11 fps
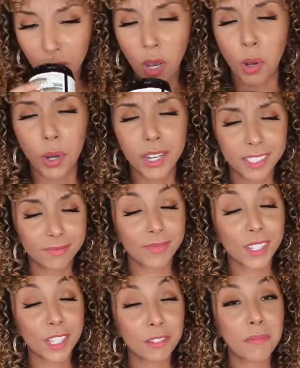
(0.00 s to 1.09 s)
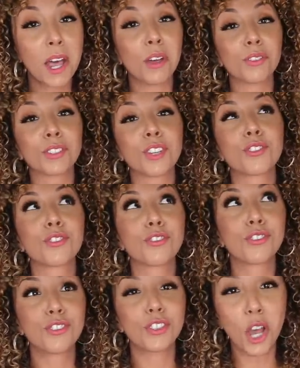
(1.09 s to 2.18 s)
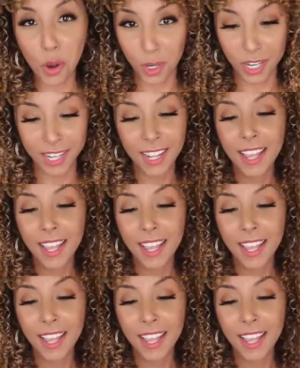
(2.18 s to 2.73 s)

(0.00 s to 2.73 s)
oh, smells so So good.